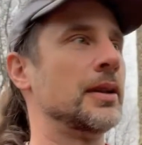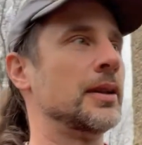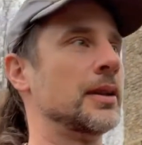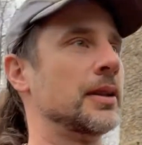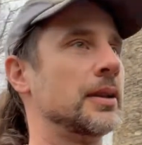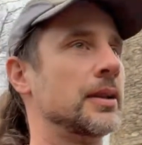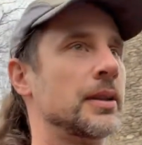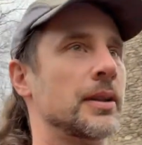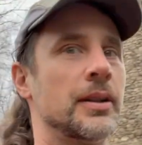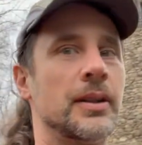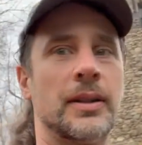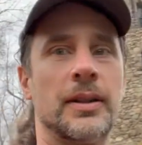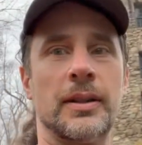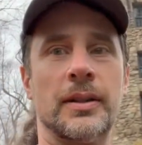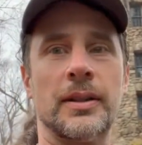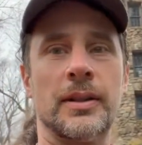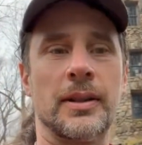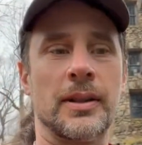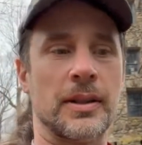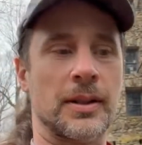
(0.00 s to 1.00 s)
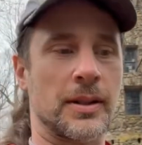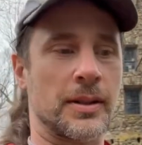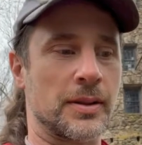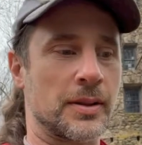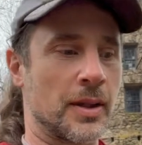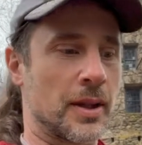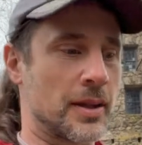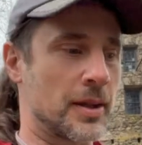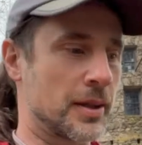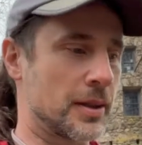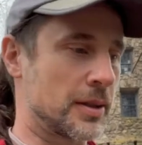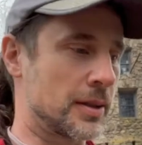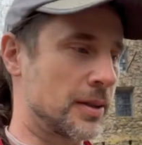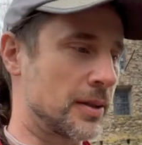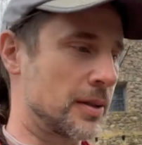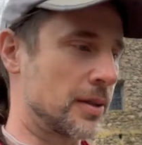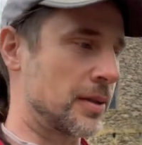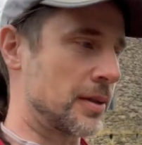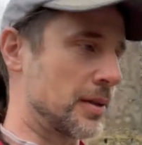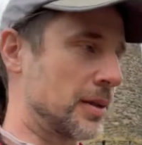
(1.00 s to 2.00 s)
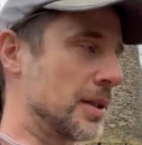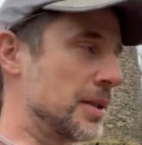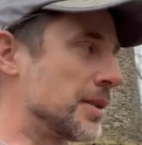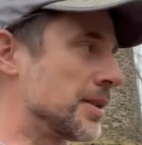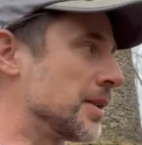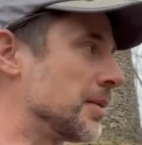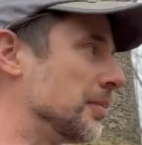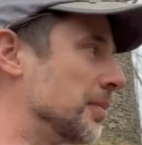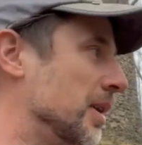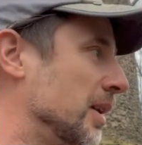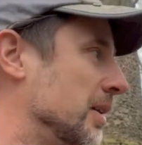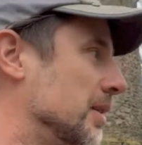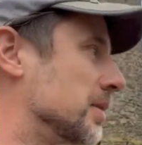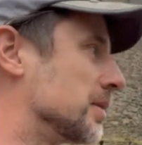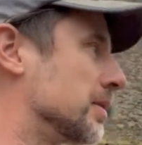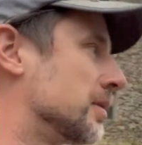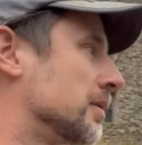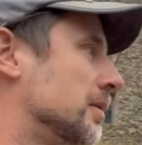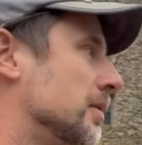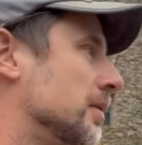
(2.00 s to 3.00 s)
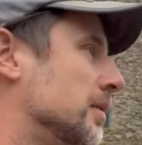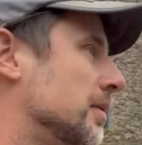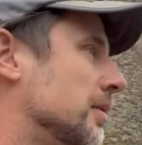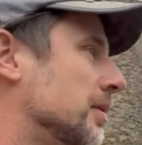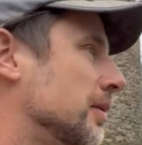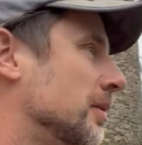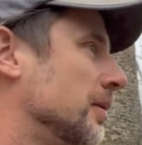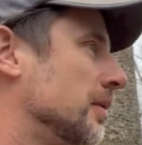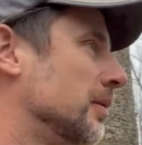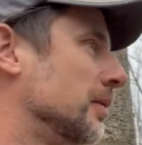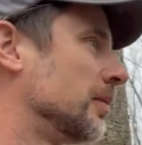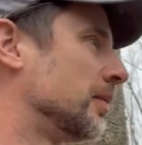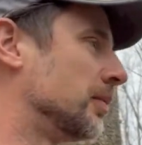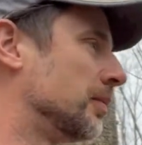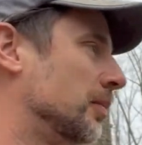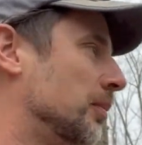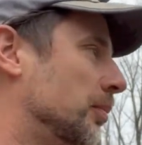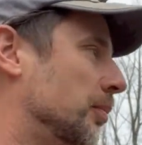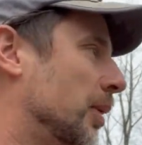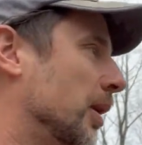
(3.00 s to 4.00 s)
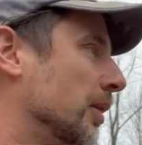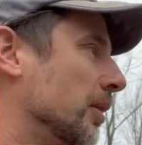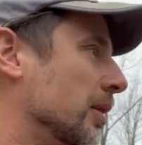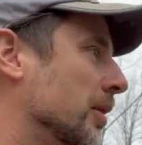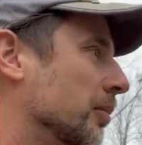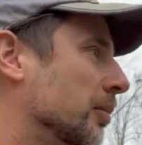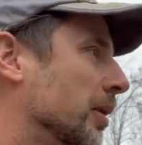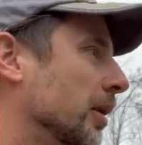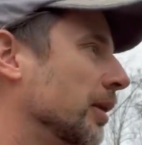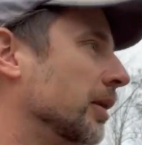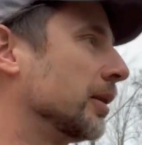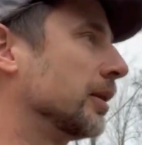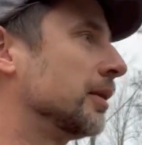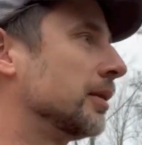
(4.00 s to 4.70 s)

So I think this is the biggest part of the park.